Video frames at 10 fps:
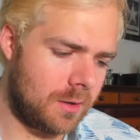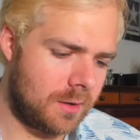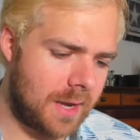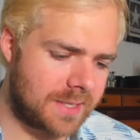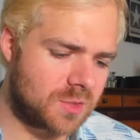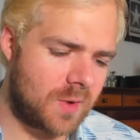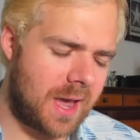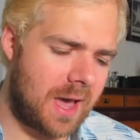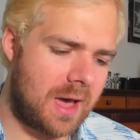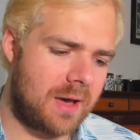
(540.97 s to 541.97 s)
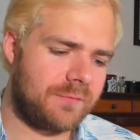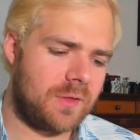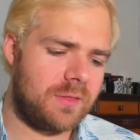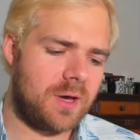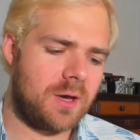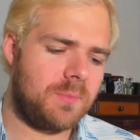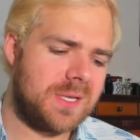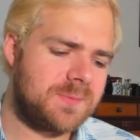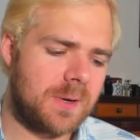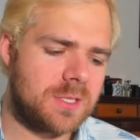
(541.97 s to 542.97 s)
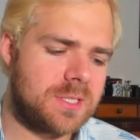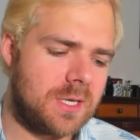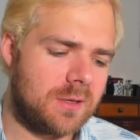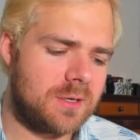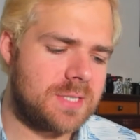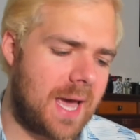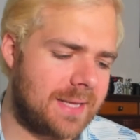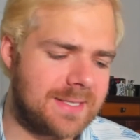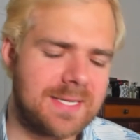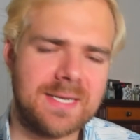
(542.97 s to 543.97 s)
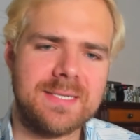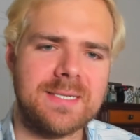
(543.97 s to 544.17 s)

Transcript: Next, we have the Pittsburgh Steelers at the Tennessee